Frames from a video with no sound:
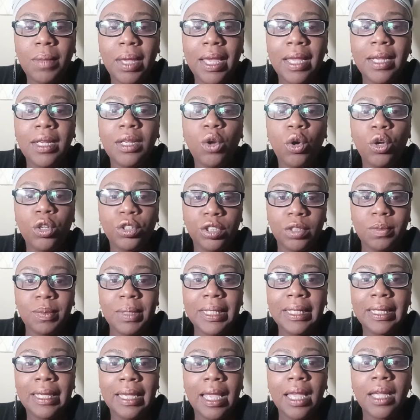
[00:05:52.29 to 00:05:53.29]
and
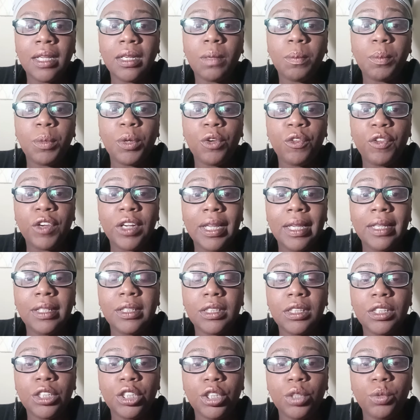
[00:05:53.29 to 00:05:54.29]
ultimately end up in a
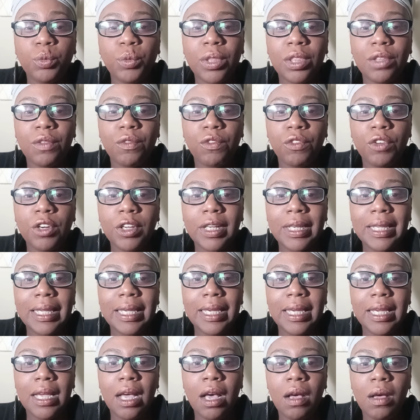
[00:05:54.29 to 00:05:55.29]
relationship with a
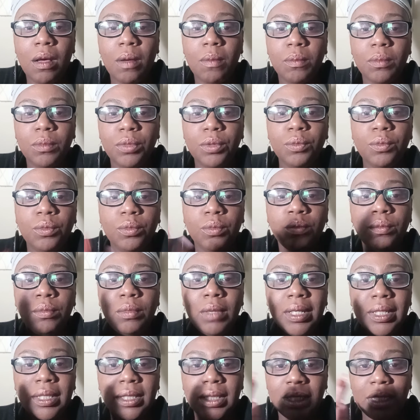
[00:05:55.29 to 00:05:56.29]
really
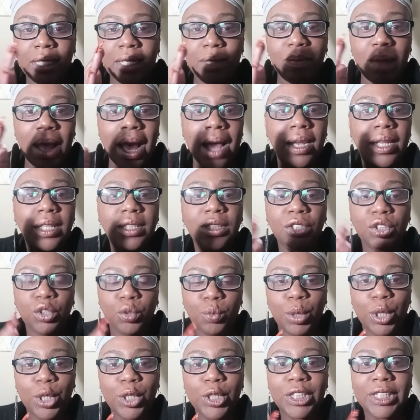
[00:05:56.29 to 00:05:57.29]
mentally
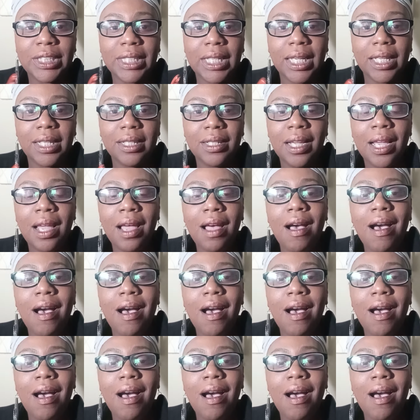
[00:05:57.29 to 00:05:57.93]
balanced person.